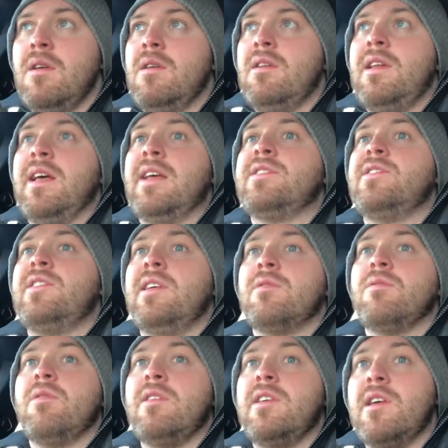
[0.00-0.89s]
last year
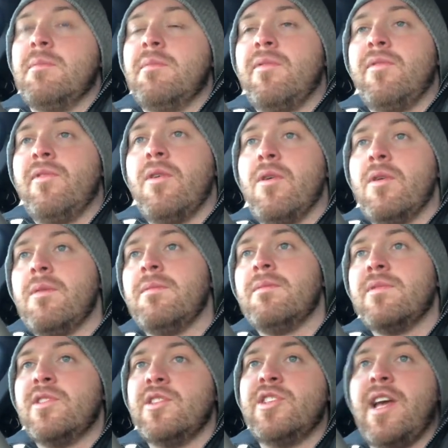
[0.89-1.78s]
or the year before
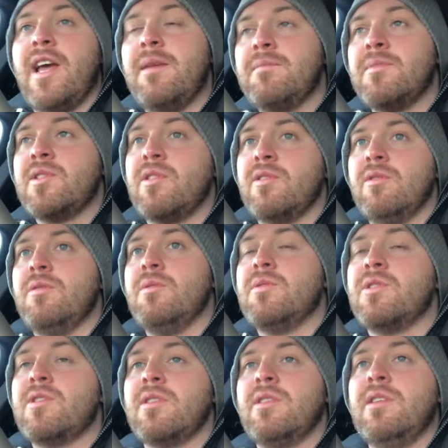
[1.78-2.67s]
to James,
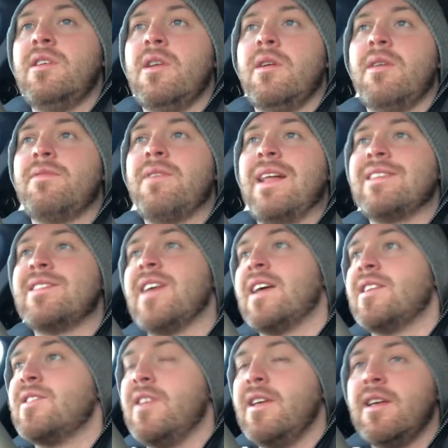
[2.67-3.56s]
who's a
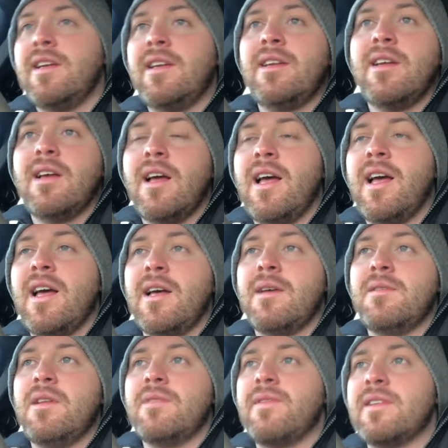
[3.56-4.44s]
fantastic
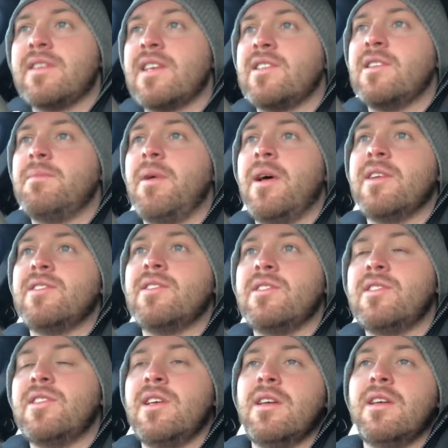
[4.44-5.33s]
person
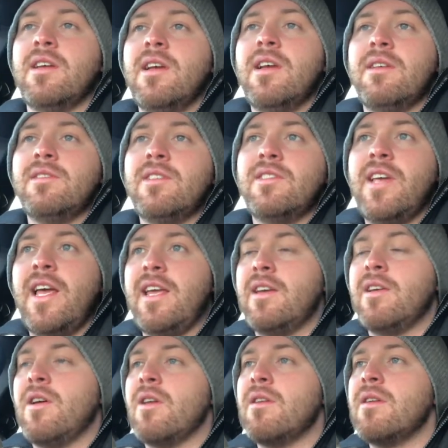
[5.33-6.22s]
to take
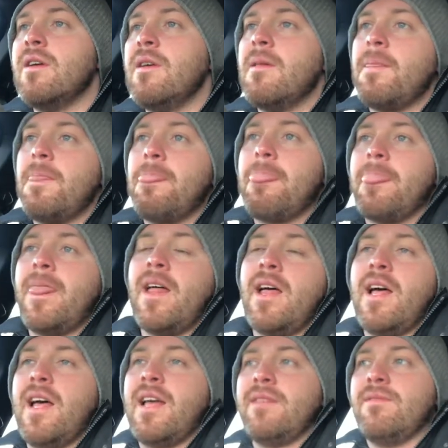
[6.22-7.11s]
it on.
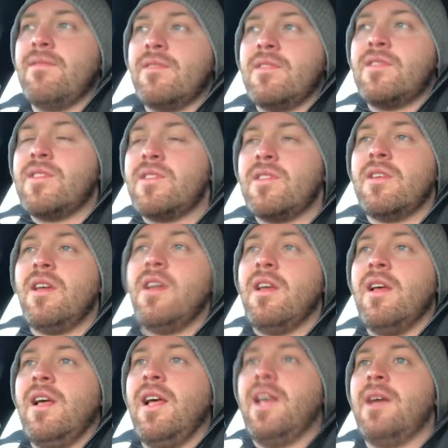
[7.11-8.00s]
And
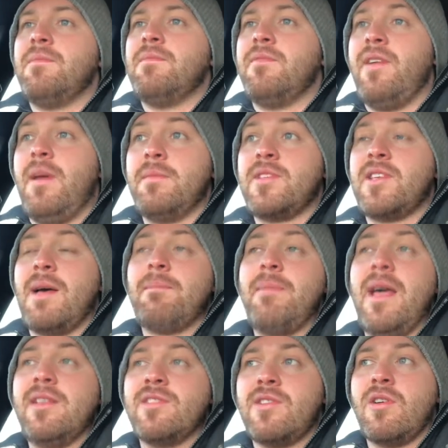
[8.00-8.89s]

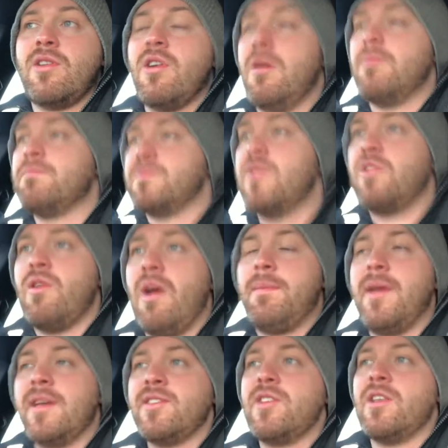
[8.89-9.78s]
famouscampaigns.com is a great
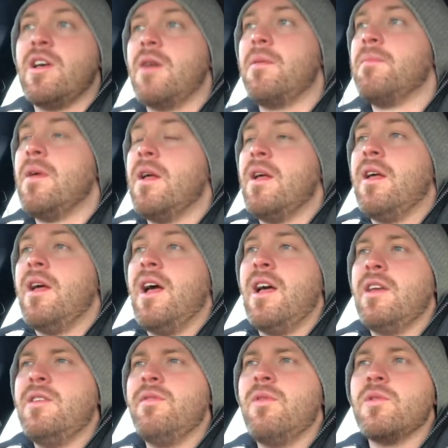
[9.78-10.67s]
place to go.
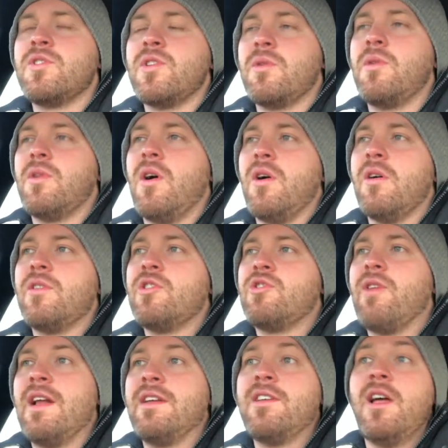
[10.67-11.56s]
You've also got
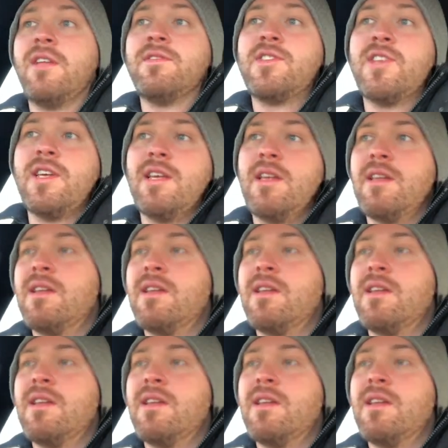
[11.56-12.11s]
Trend Hunter.